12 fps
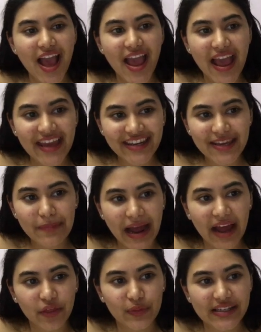Any
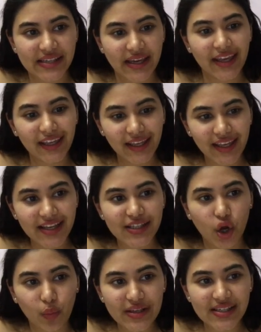path we take is
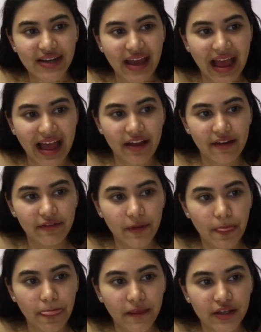always going to have
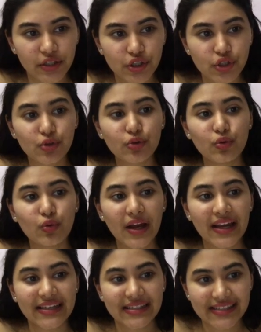two
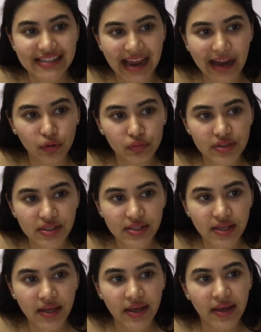downs
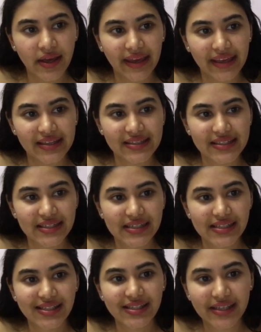and
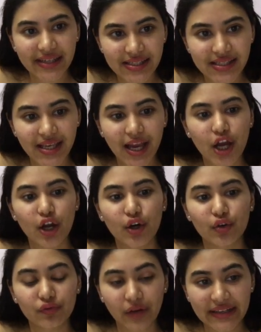six
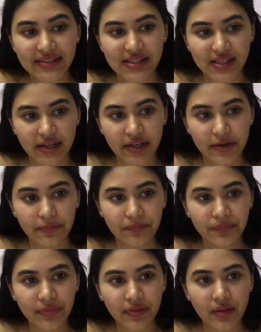rights in it.
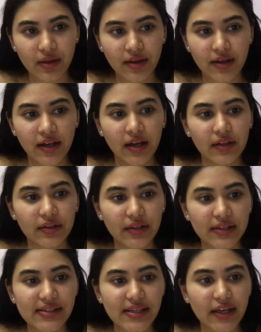
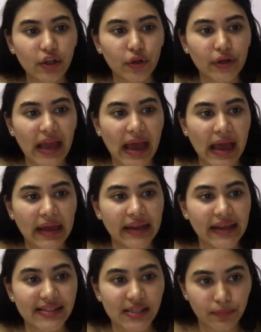Let's take a look at a
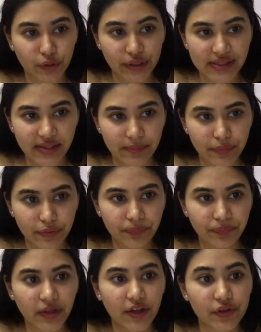simpler example,
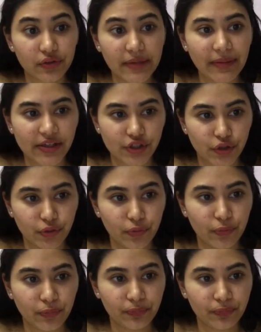a 3x2.